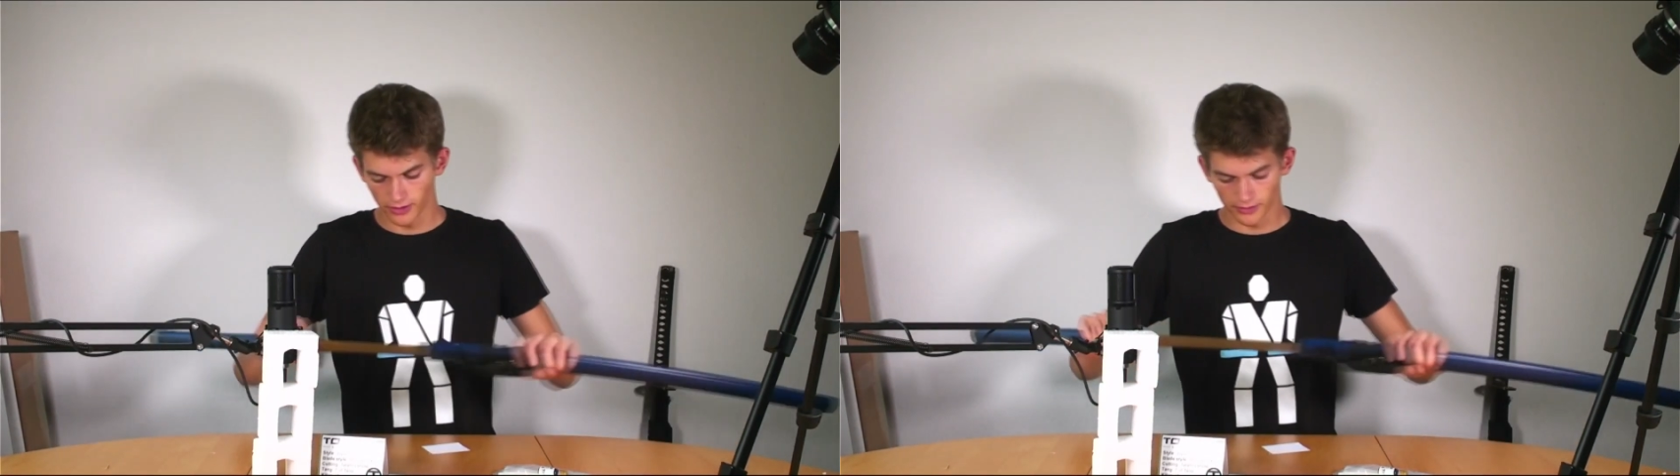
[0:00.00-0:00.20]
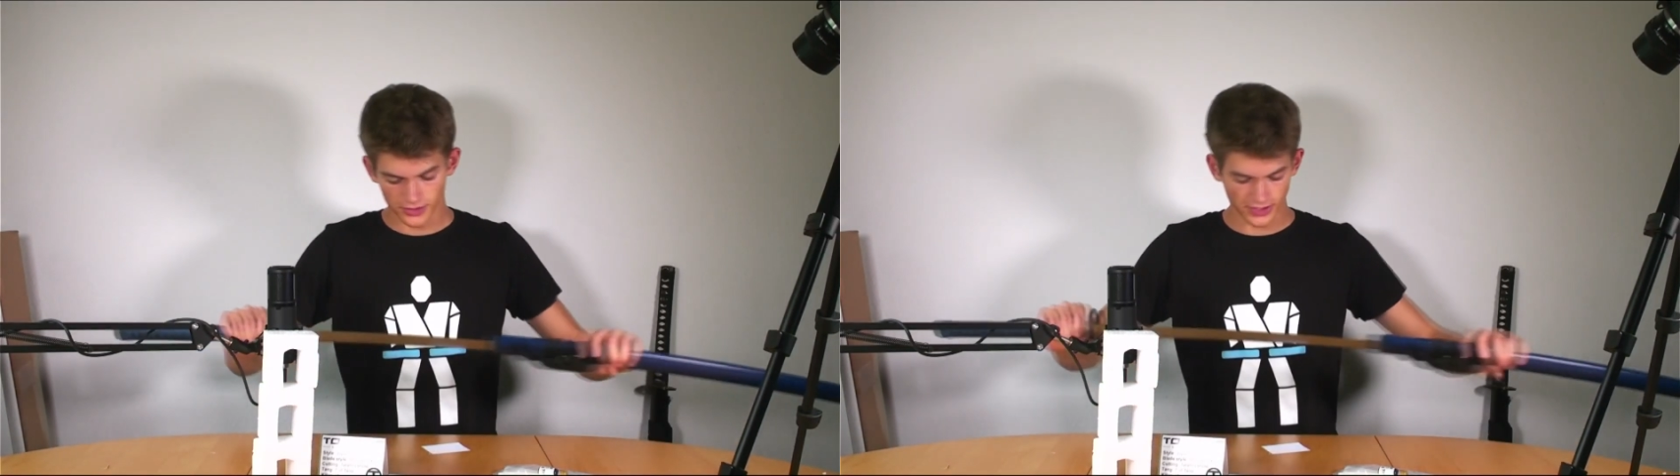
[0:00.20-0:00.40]

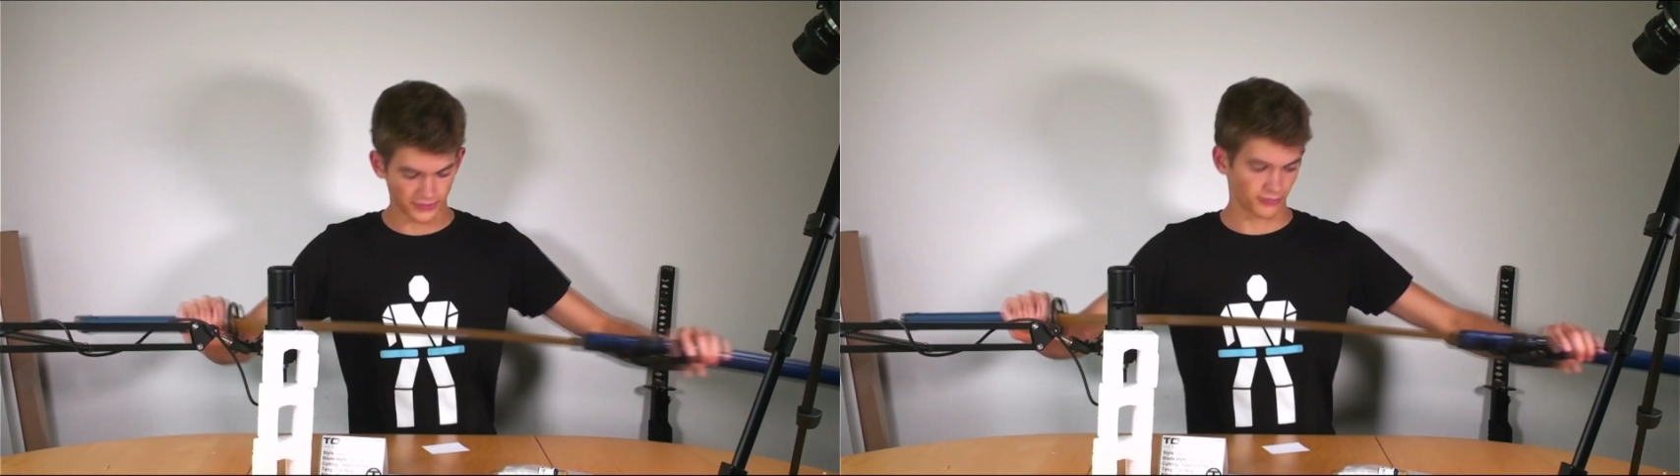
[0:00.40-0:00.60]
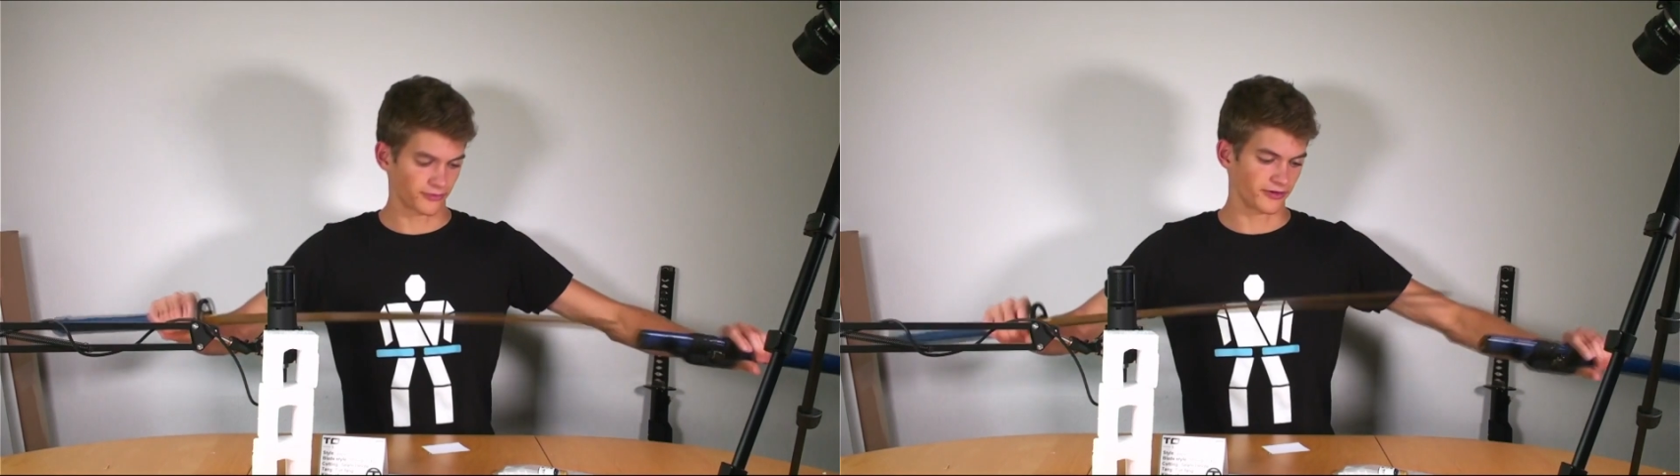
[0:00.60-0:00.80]
but just
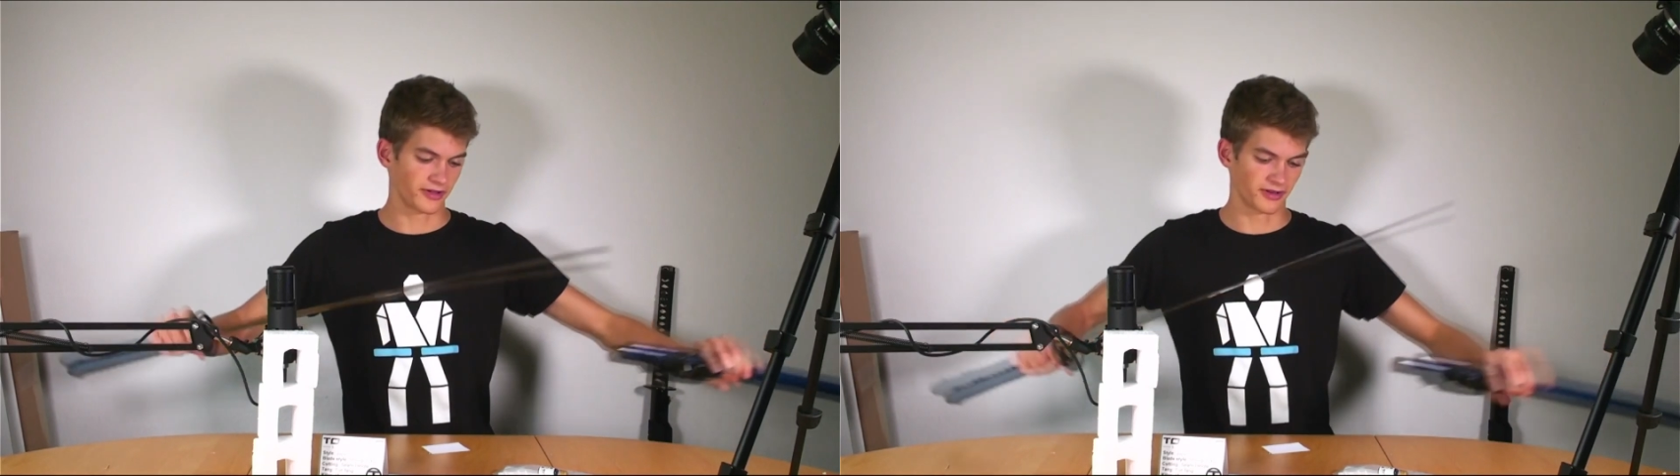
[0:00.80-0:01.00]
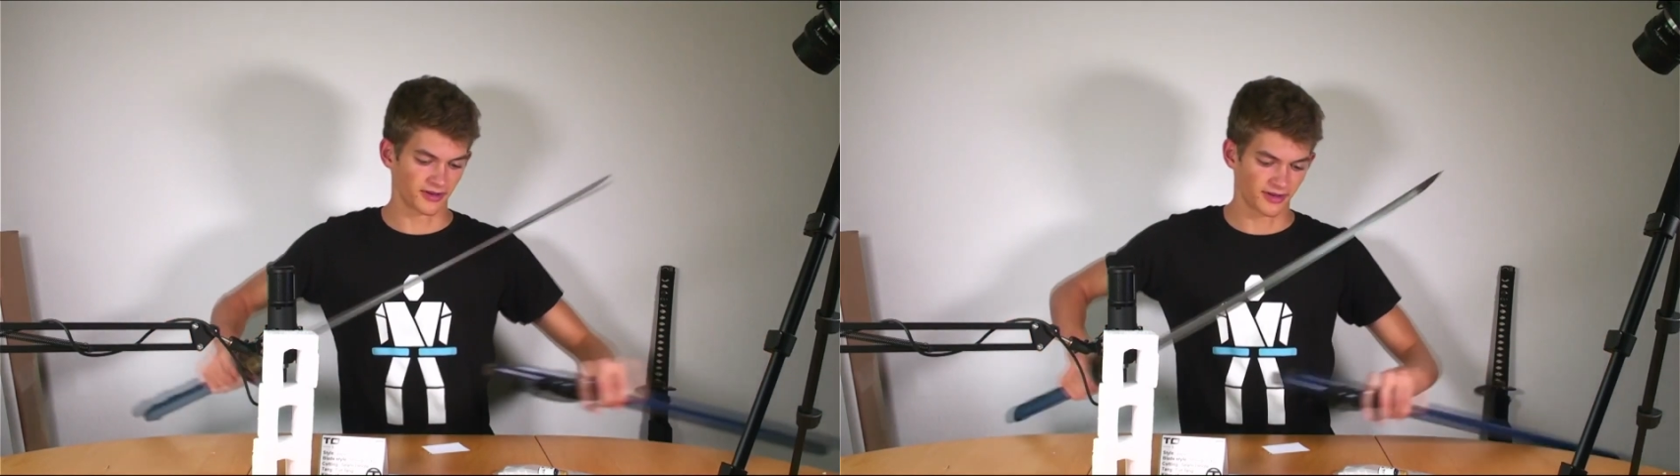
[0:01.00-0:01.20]
for
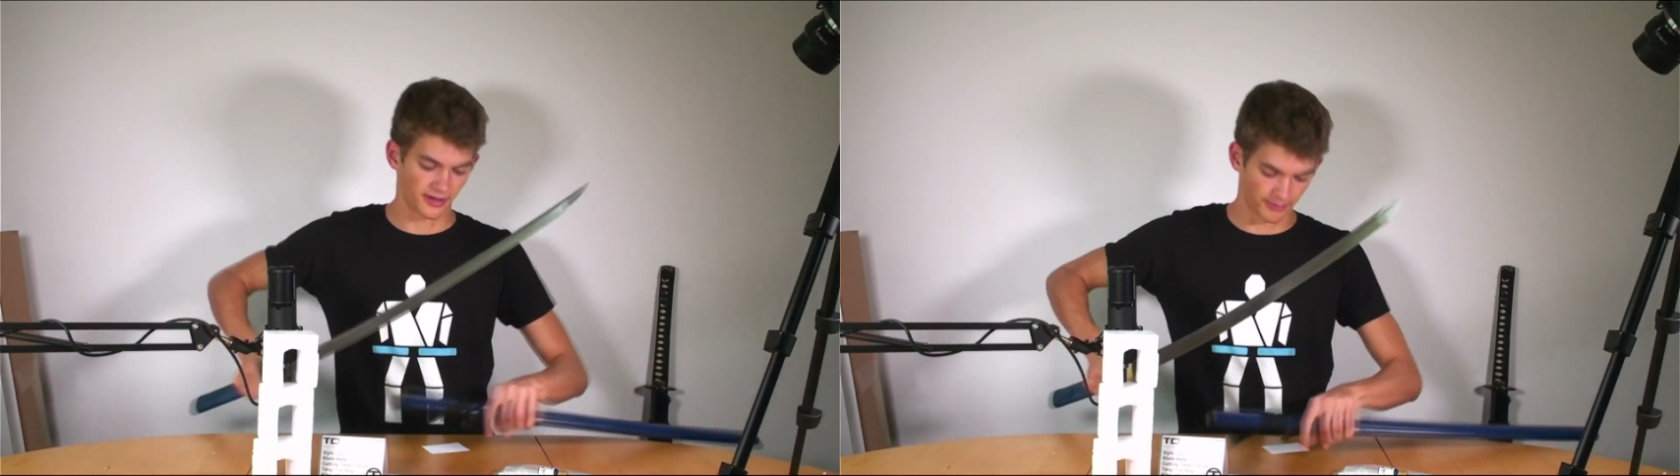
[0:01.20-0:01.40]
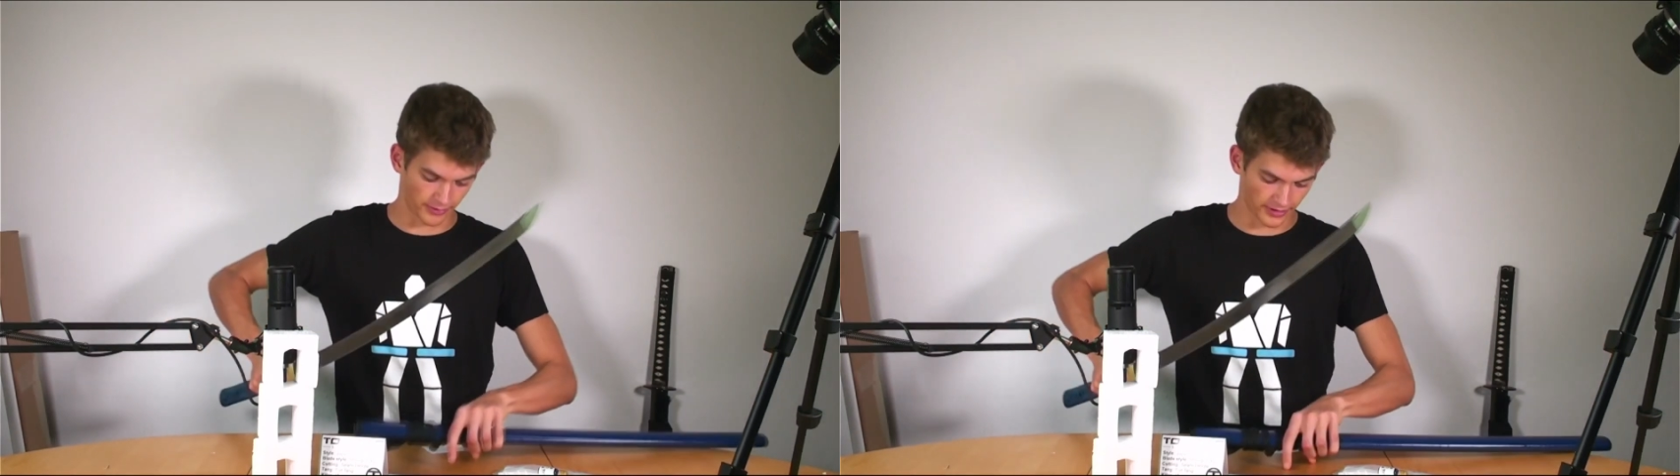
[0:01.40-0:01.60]
fun,
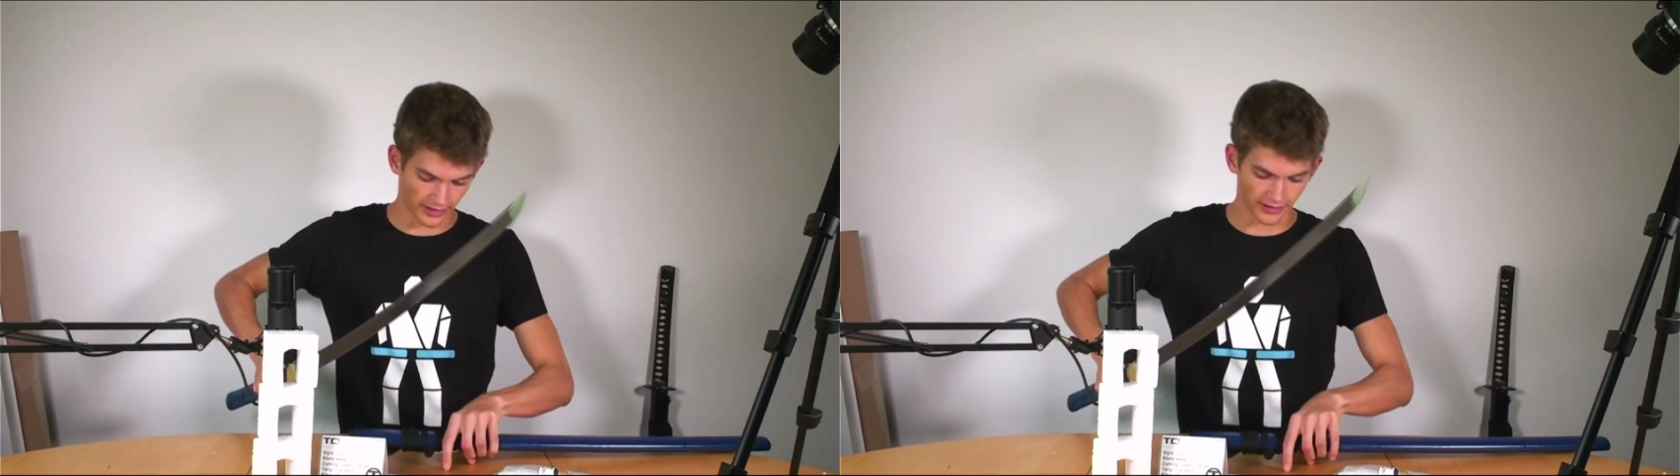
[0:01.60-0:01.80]
I've got